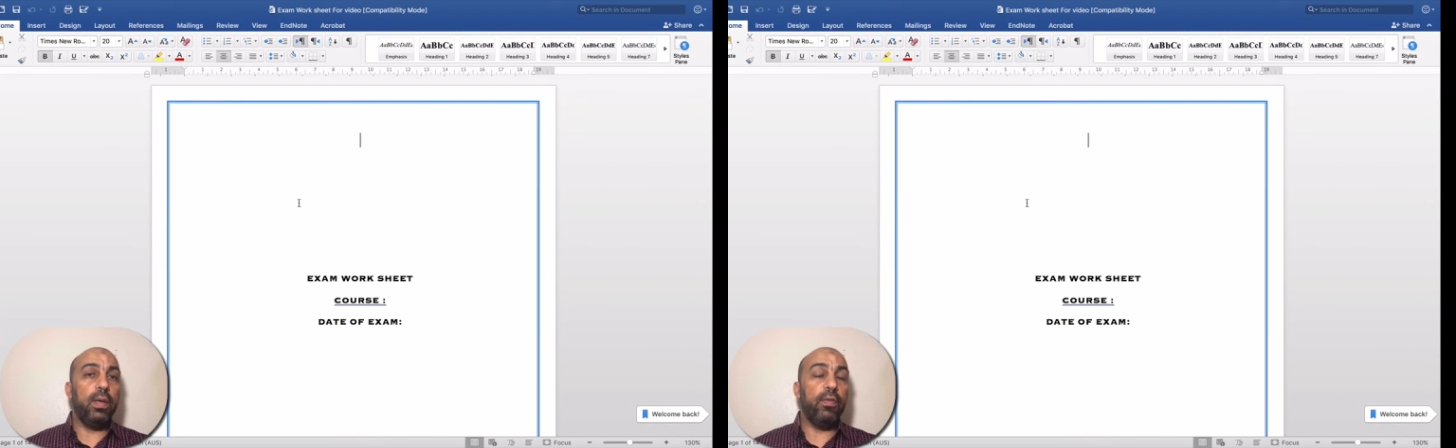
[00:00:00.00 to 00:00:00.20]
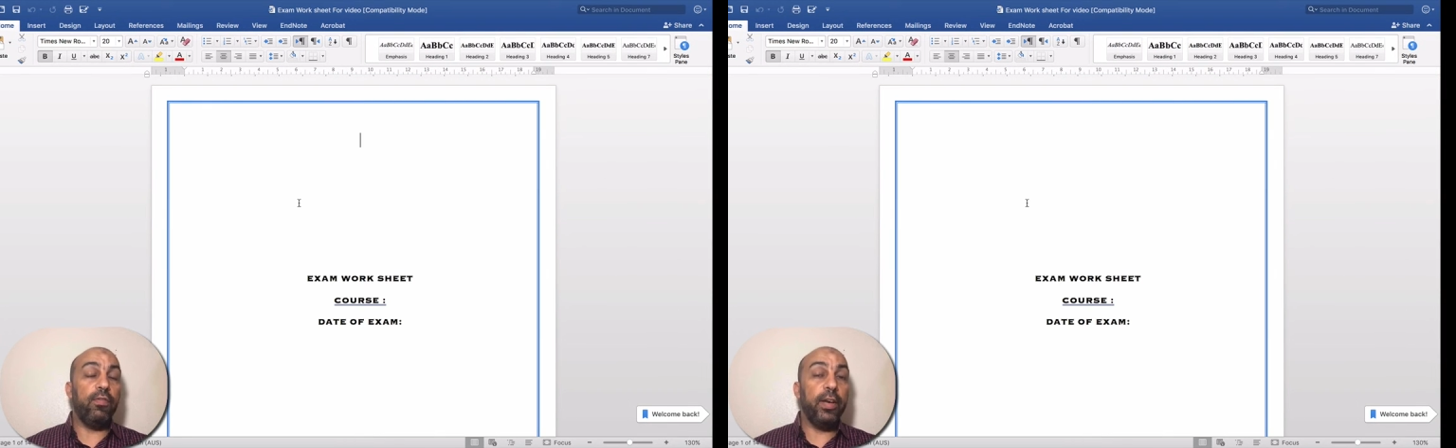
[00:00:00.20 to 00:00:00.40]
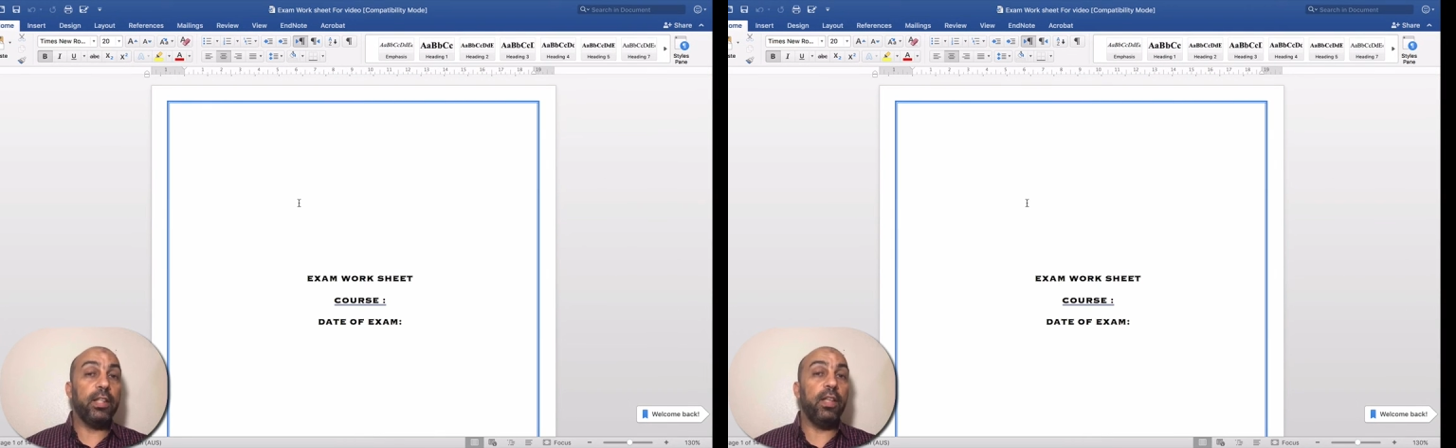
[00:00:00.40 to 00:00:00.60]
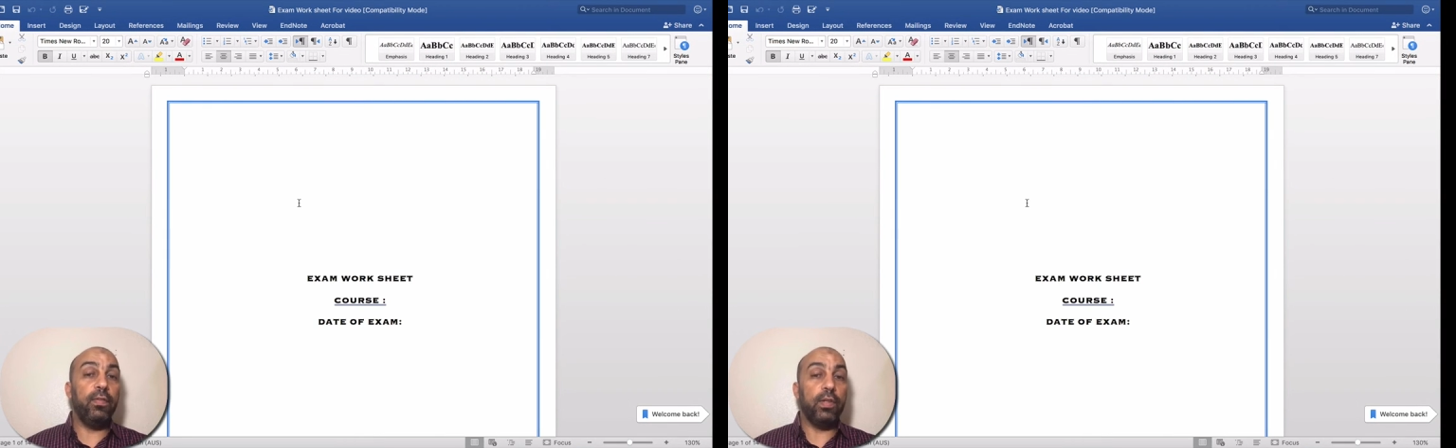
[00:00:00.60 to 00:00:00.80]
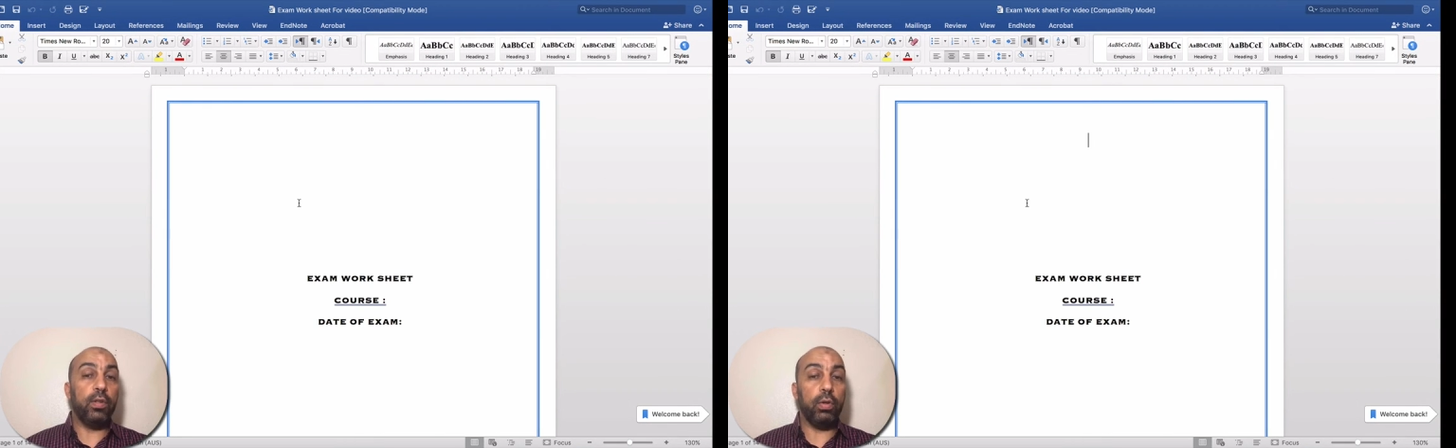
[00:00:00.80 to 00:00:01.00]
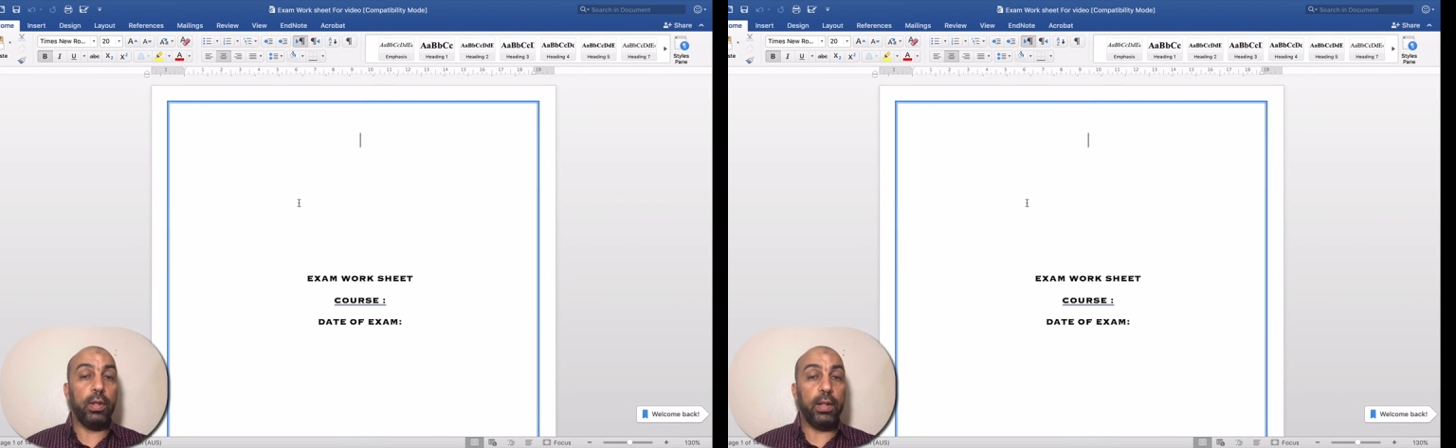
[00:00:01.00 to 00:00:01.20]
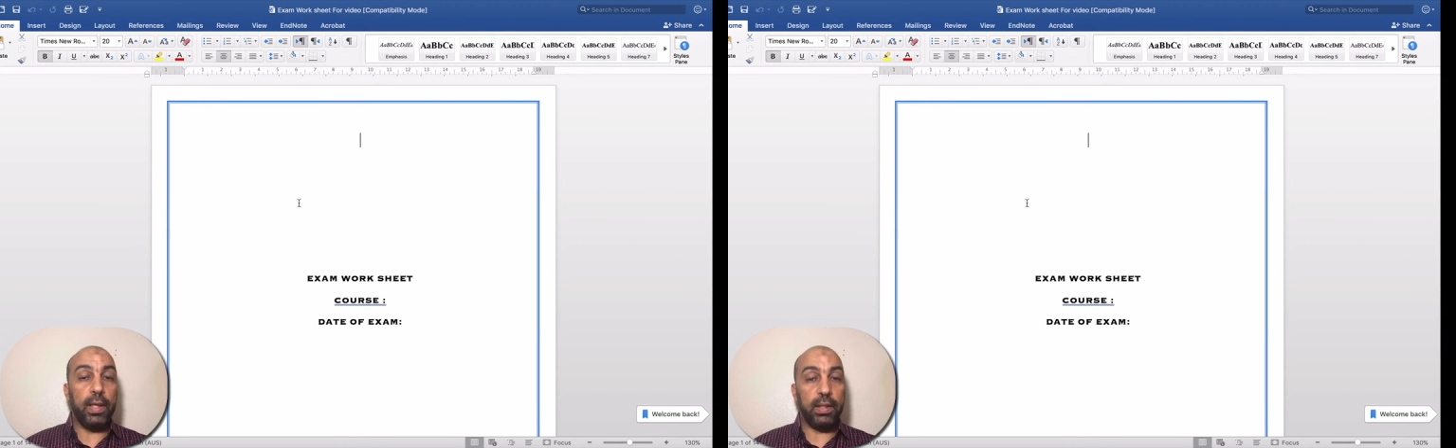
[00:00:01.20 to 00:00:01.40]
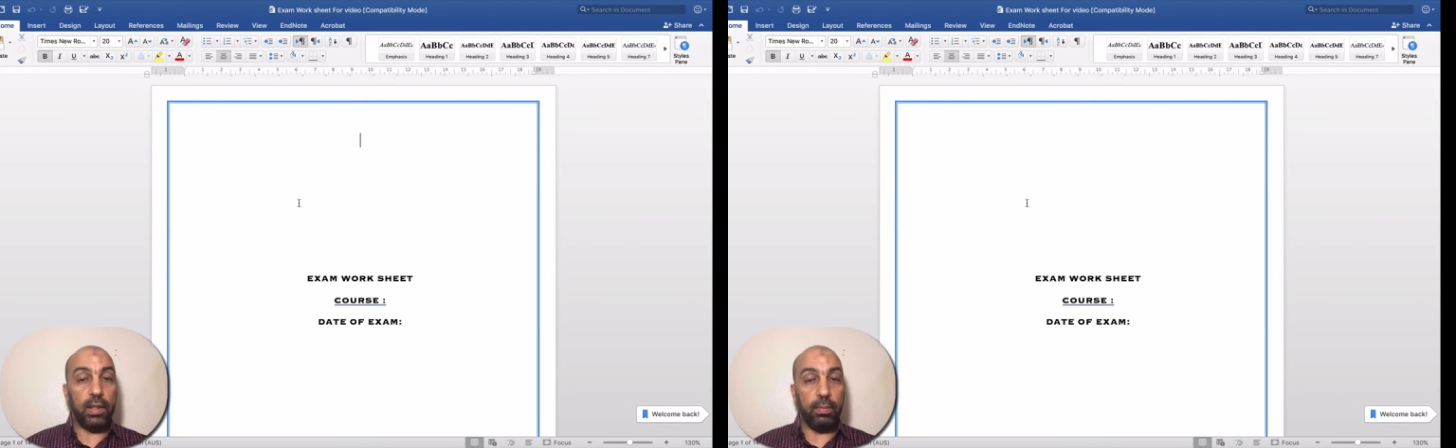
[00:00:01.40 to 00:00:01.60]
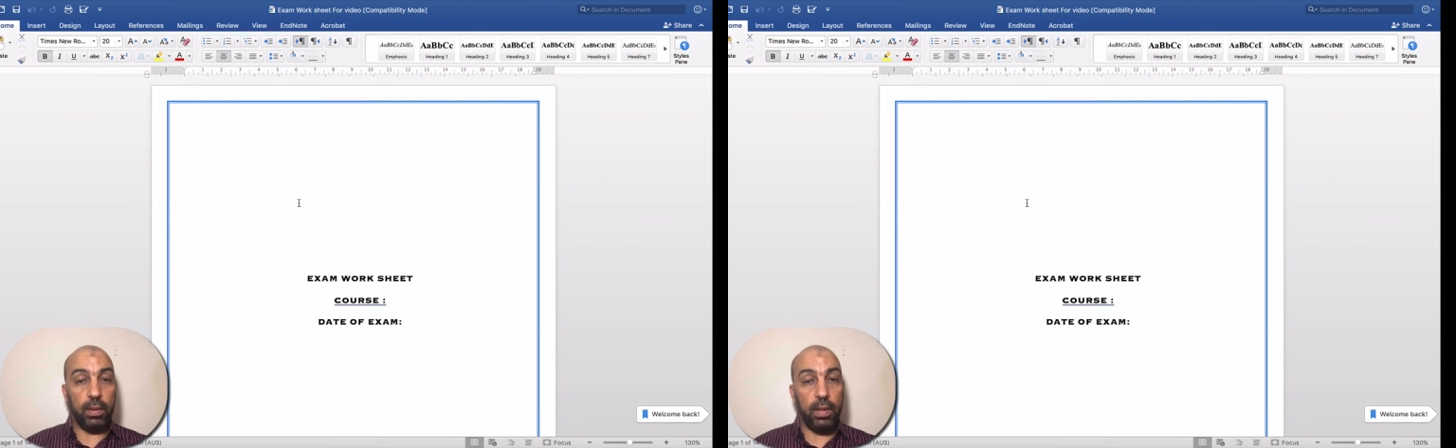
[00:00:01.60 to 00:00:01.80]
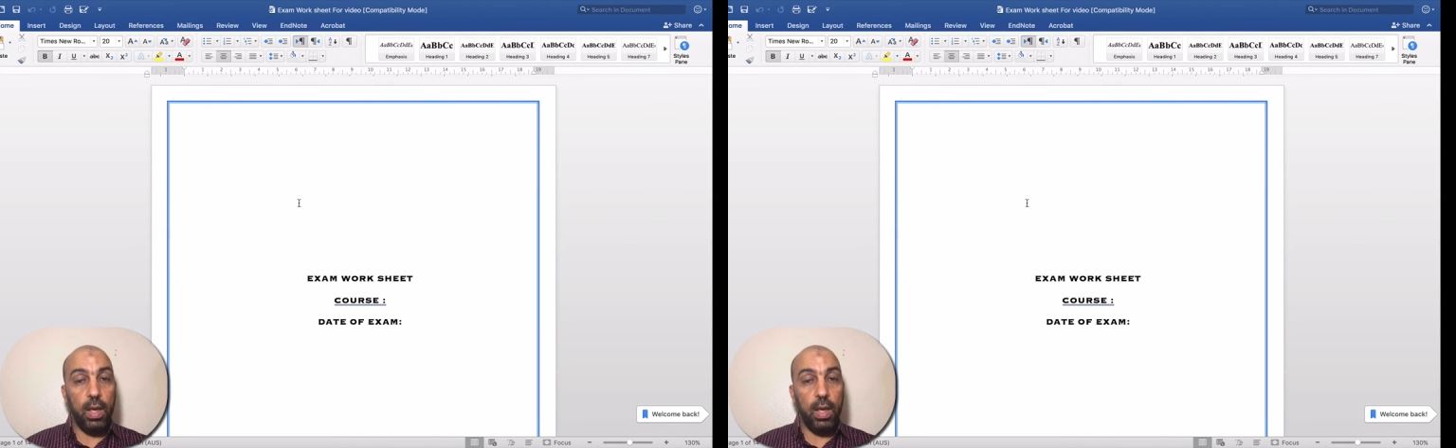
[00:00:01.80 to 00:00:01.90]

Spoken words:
effective student assessment.